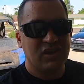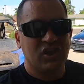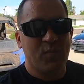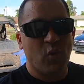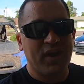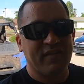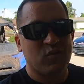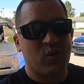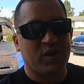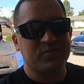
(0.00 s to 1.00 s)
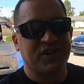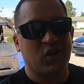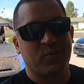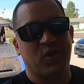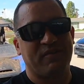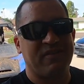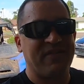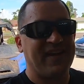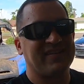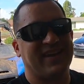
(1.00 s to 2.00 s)
Good morning everyone, welcome to the channel. Hope you're having a
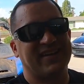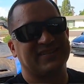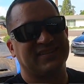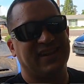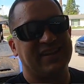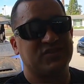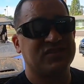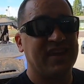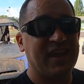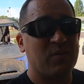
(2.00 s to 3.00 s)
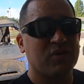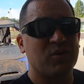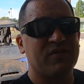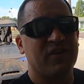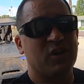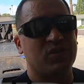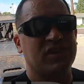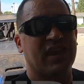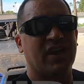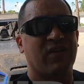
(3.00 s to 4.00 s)
fantastic day. So today we're doing a video with
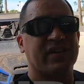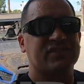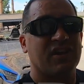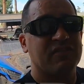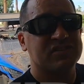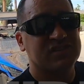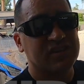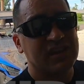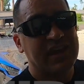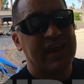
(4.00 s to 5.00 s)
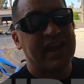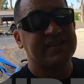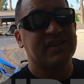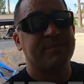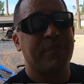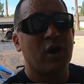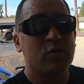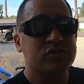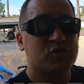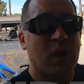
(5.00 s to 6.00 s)
the KRX obviously, and it's a
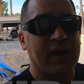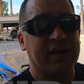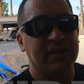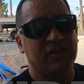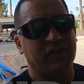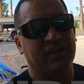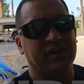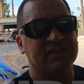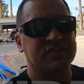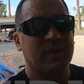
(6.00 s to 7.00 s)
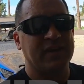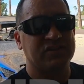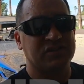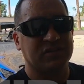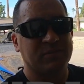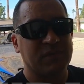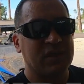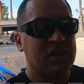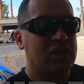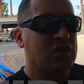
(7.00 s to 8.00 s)
post-ride and clean inspection.
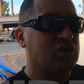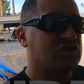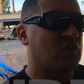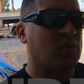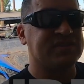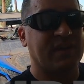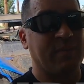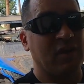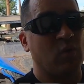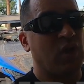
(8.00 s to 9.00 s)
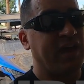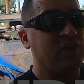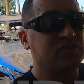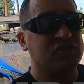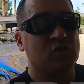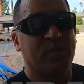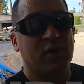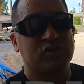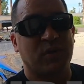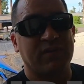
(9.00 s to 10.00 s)
So what does that mean? Well, I used to do a
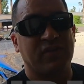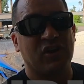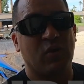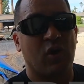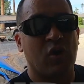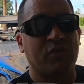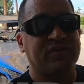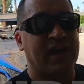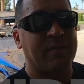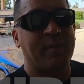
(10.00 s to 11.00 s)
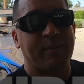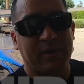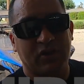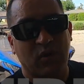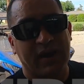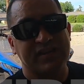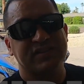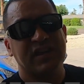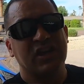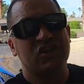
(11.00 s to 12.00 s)
post-ride video all the time on my big
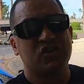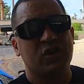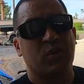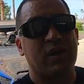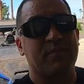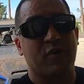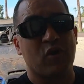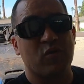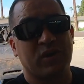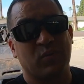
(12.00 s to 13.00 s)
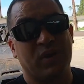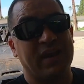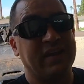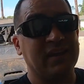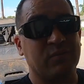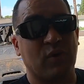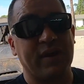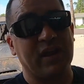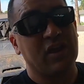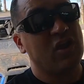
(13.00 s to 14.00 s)
rides to show you what I broke and what I didn't
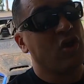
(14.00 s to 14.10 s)
break.